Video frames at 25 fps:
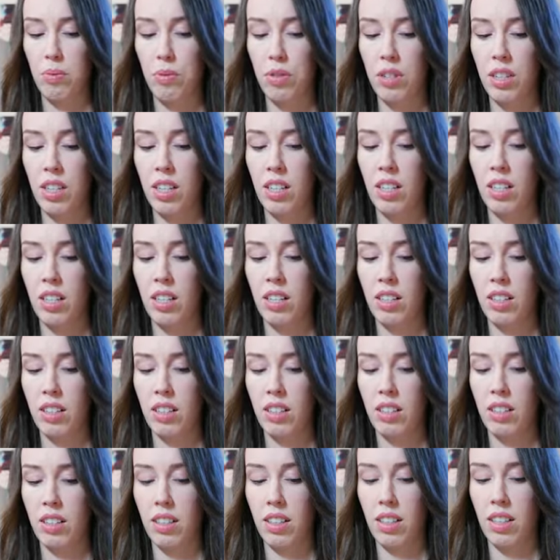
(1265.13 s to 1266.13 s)

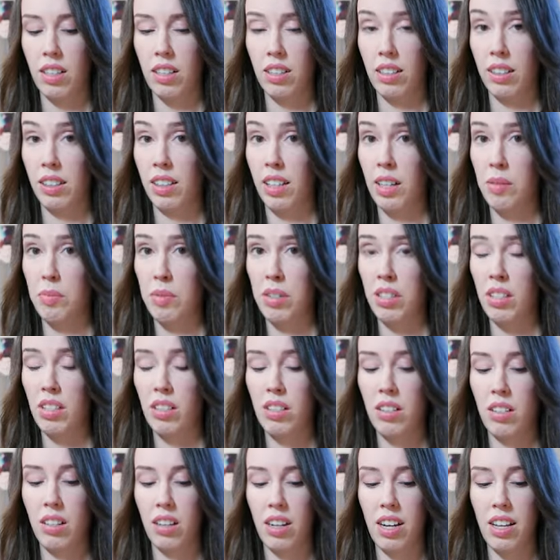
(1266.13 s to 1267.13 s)
pretty
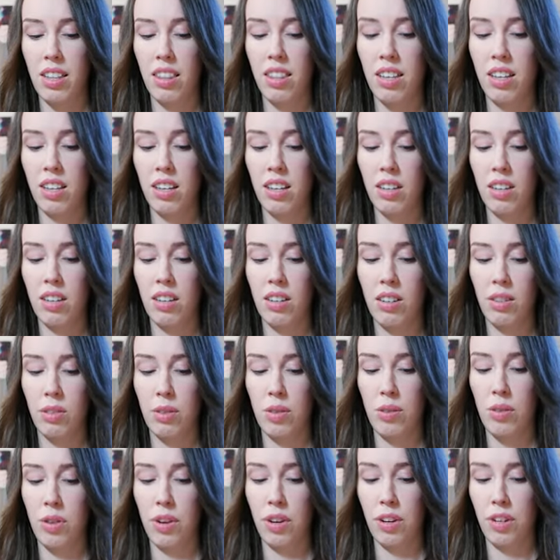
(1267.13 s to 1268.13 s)
limited, I think,
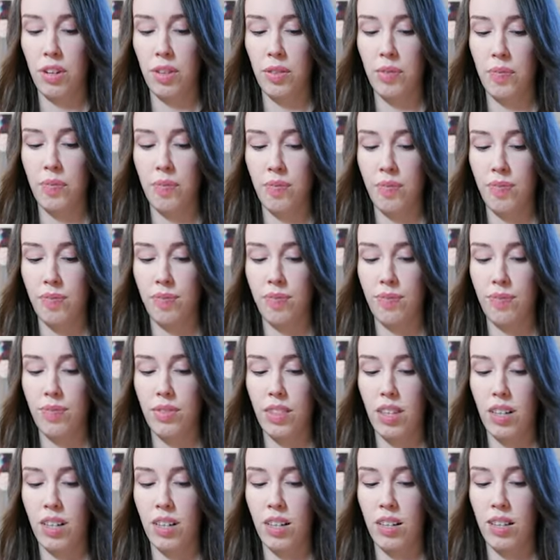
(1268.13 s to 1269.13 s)
although
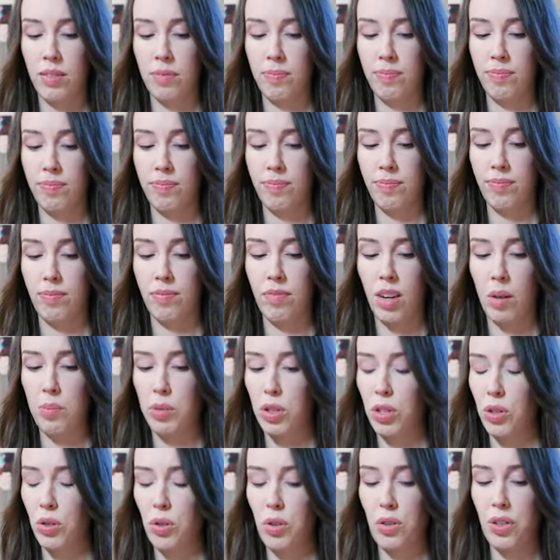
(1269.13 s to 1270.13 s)

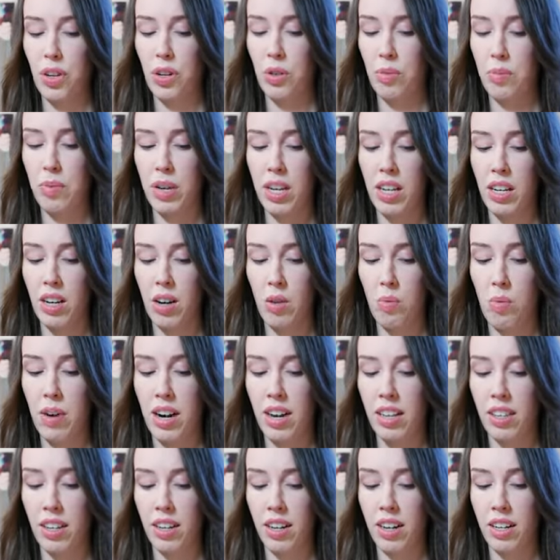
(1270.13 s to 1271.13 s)
I'm sure there'll be a
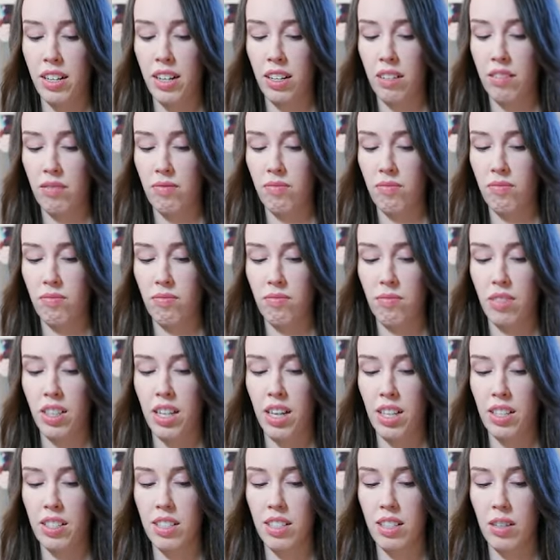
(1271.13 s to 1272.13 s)
way that I can
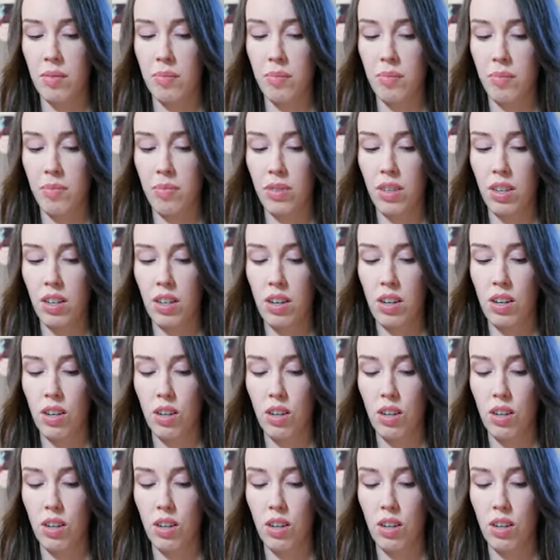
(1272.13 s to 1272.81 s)
get some.